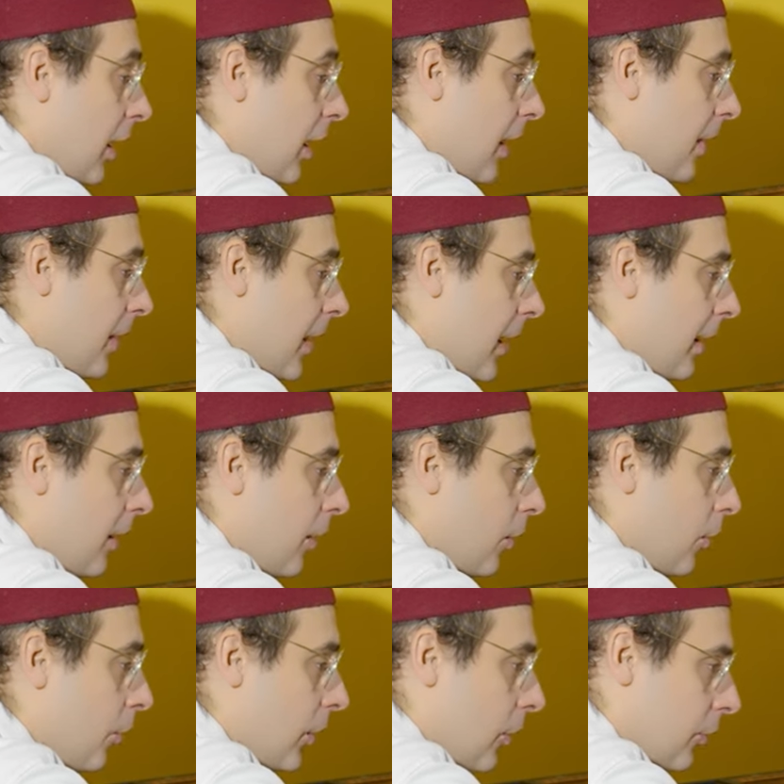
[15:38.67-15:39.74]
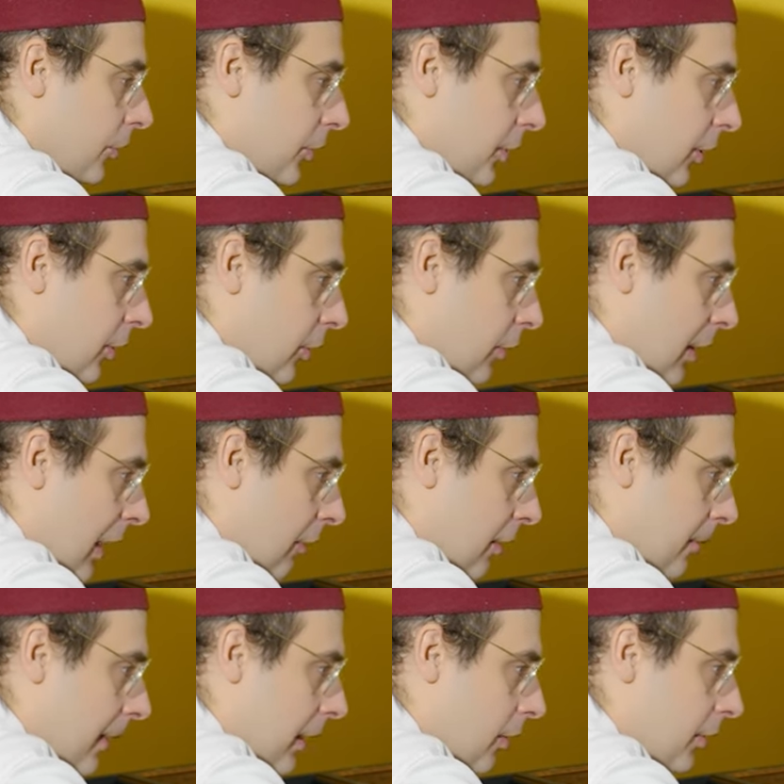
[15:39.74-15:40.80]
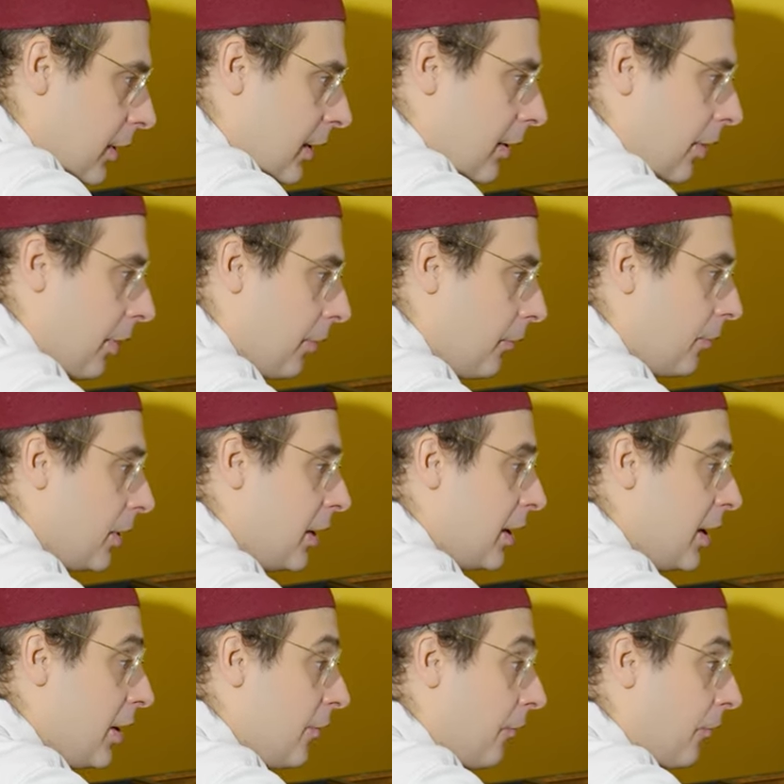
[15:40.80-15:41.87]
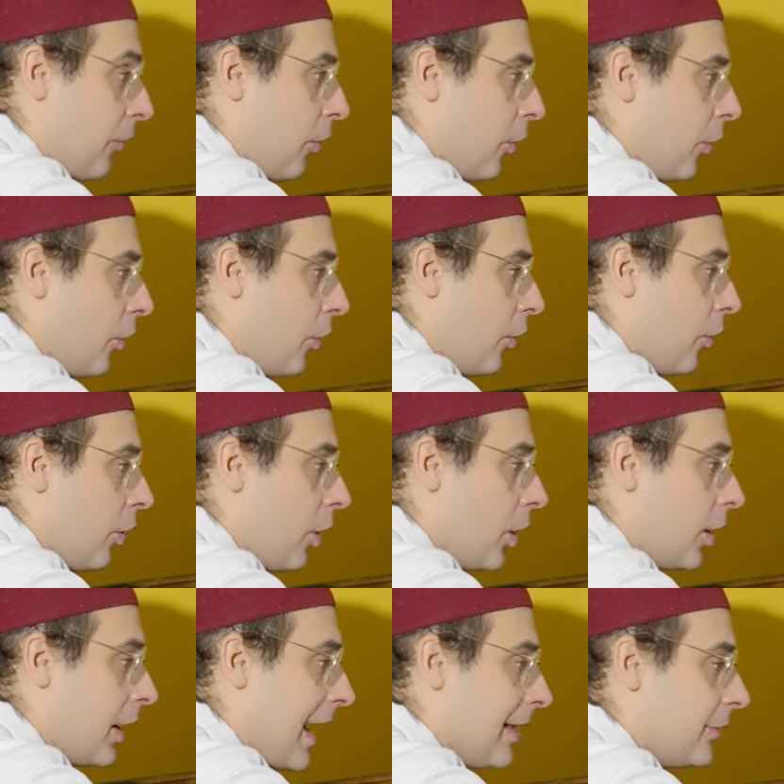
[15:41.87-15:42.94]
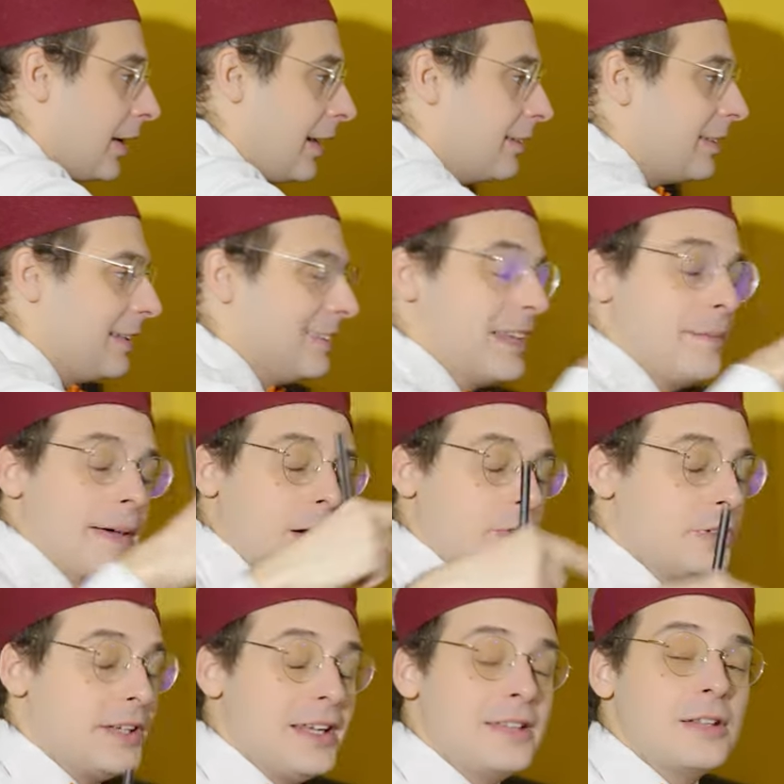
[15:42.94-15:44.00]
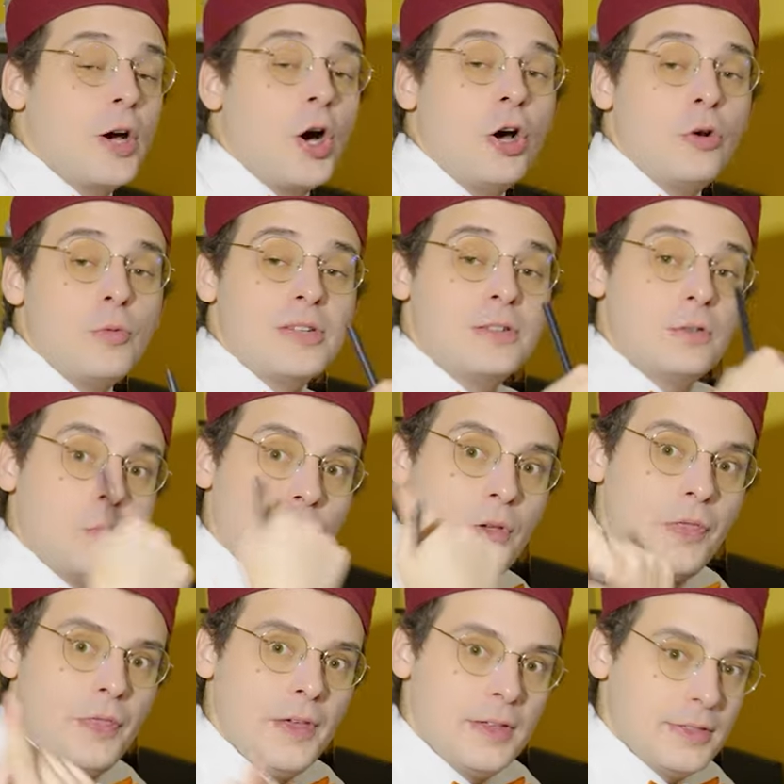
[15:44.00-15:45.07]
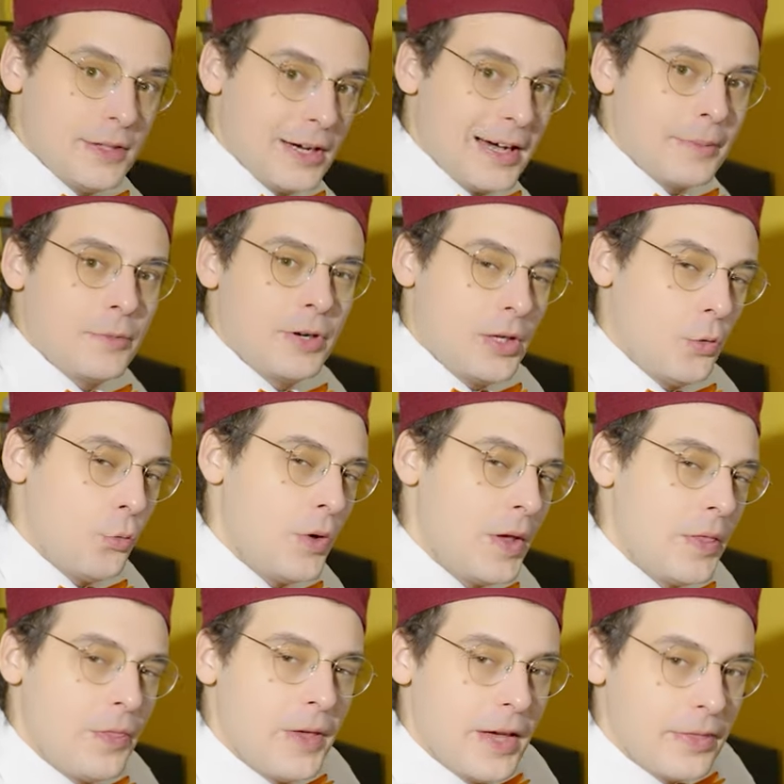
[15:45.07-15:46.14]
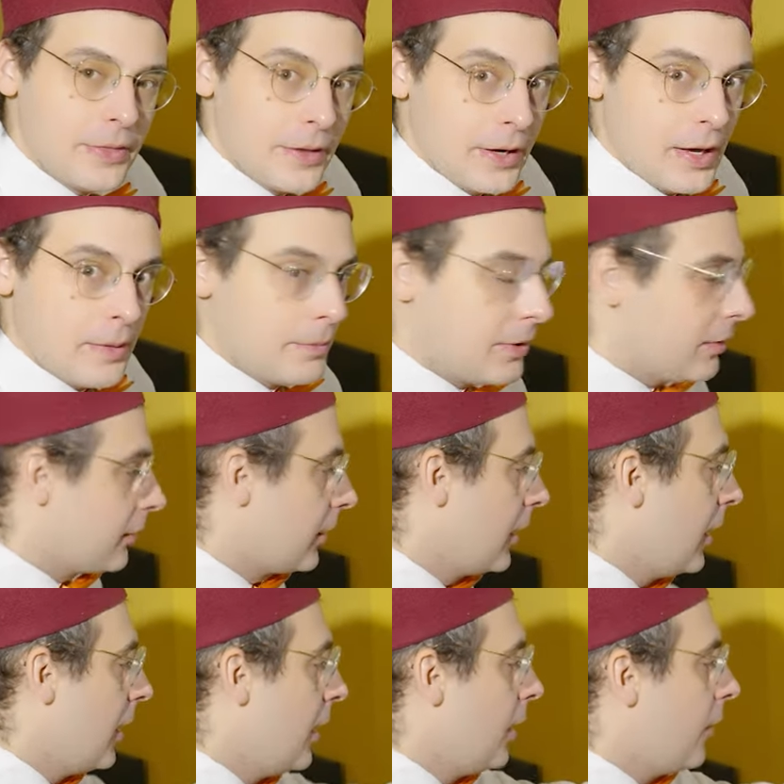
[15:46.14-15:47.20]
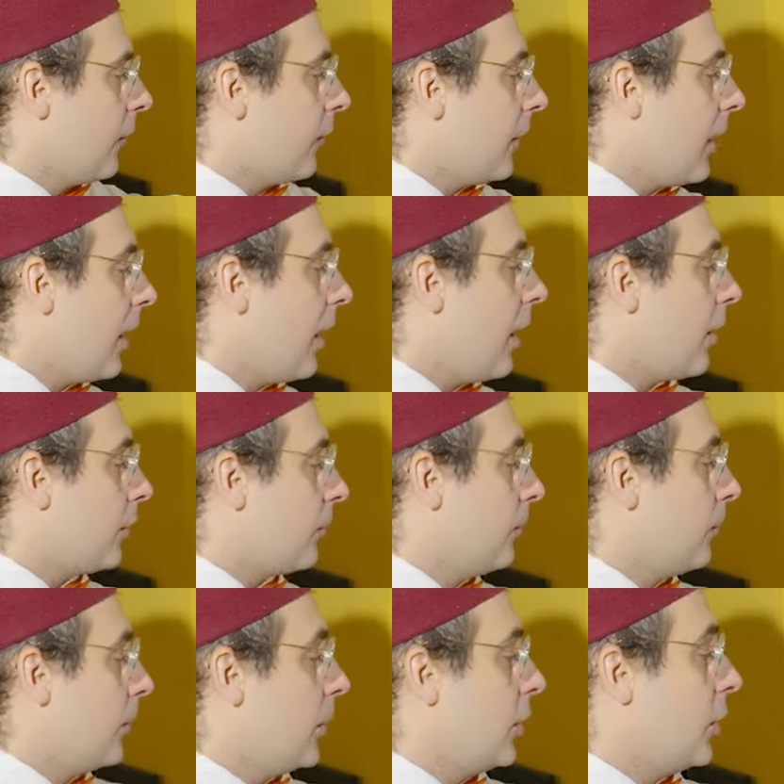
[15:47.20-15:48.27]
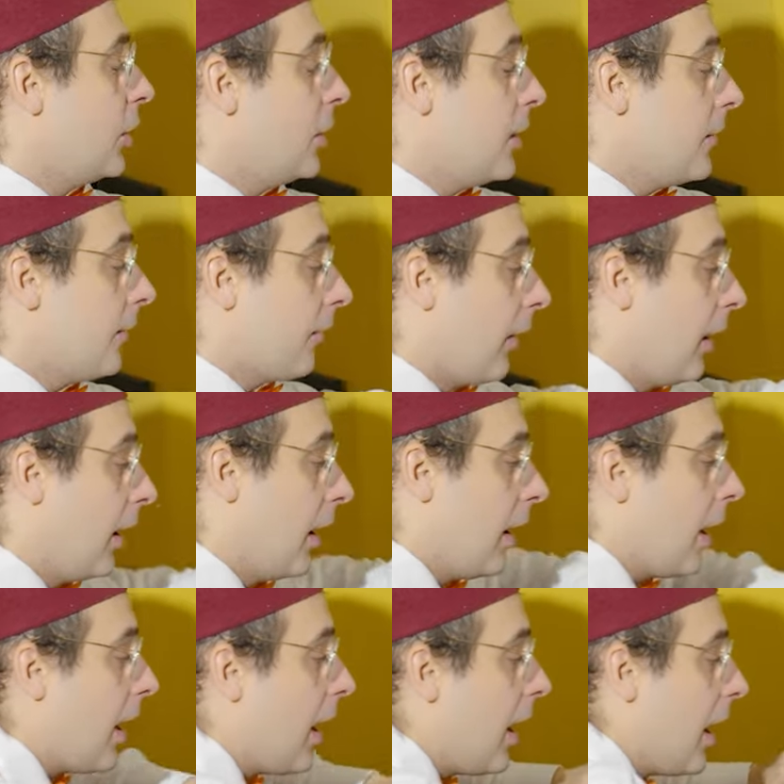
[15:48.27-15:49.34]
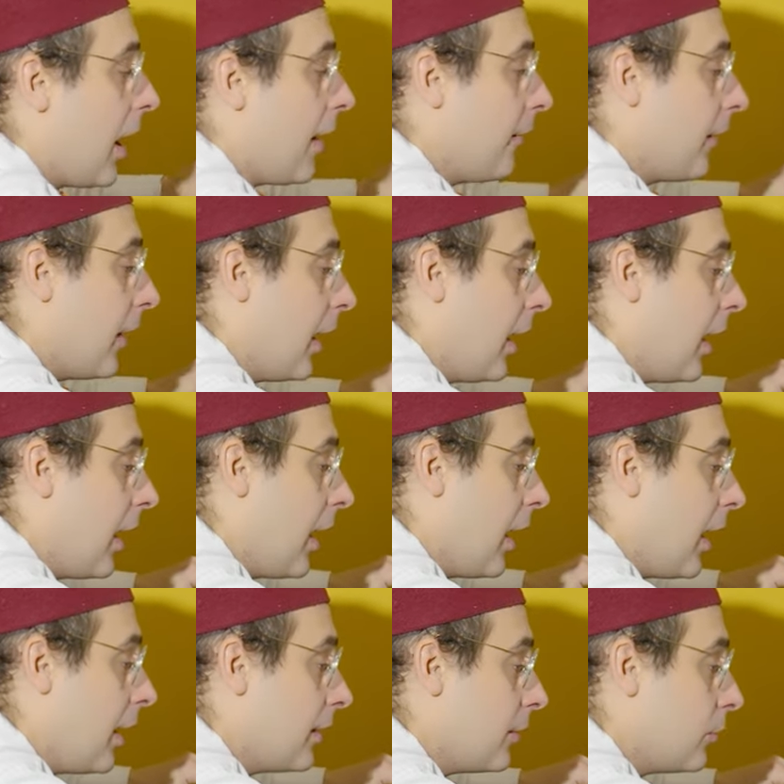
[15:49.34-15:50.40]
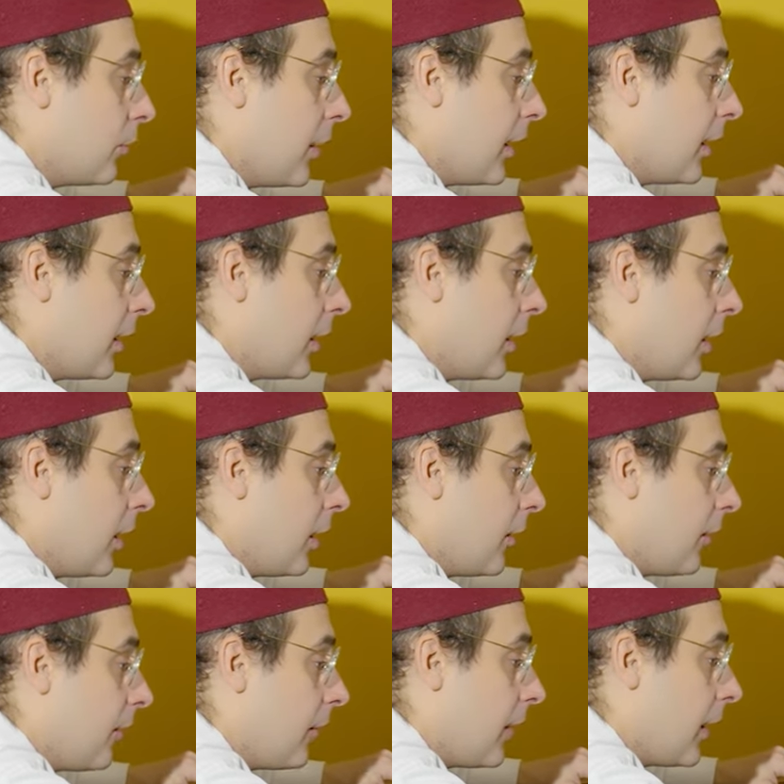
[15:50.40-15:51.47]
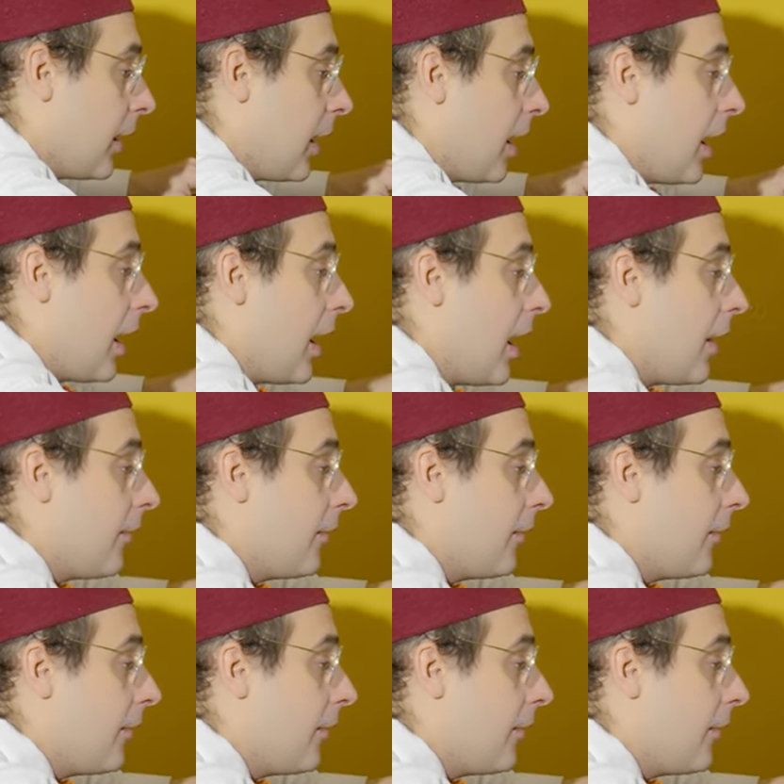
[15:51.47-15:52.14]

and then we continue our melody 3 4. As you can see, the melody is always within the harmony, within the numbers. Fa mi fa fa this way, fa